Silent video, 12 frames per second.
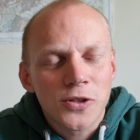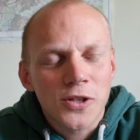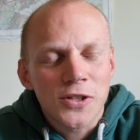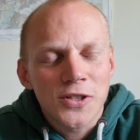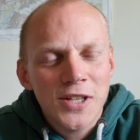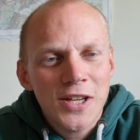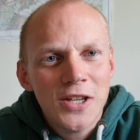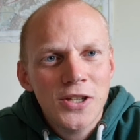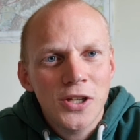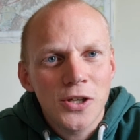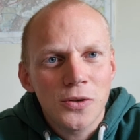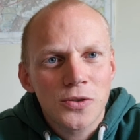
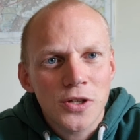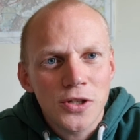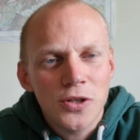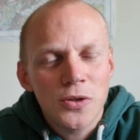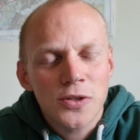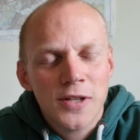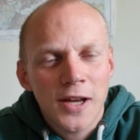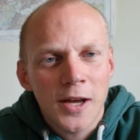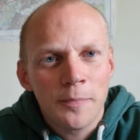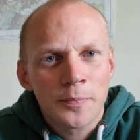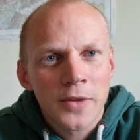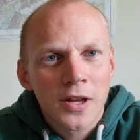continue to use
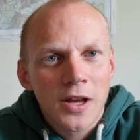him